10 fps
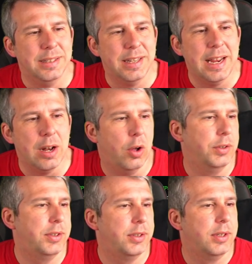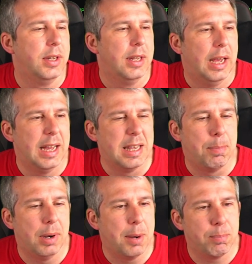Xenos, the
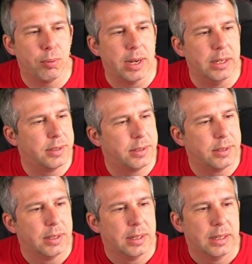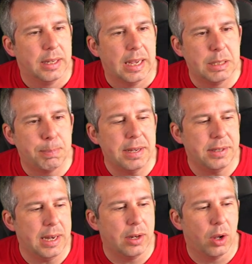Blood Prince, he's
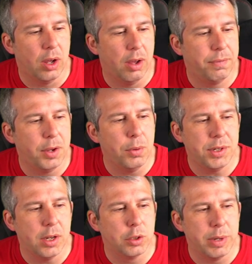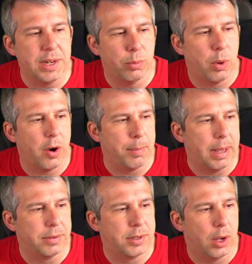basically got a few skills we need to worry
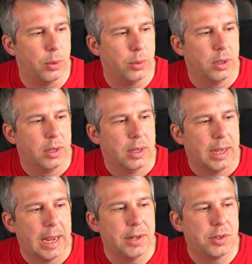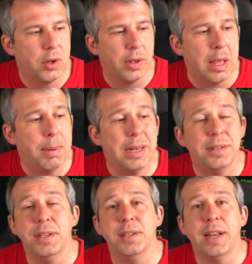about. So he has got the
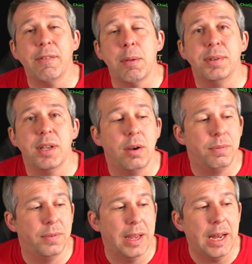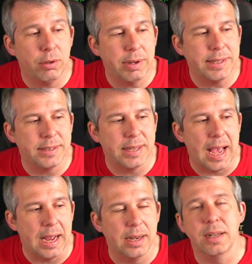ability to give himself increased
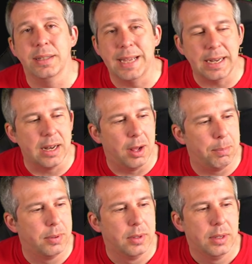attack up,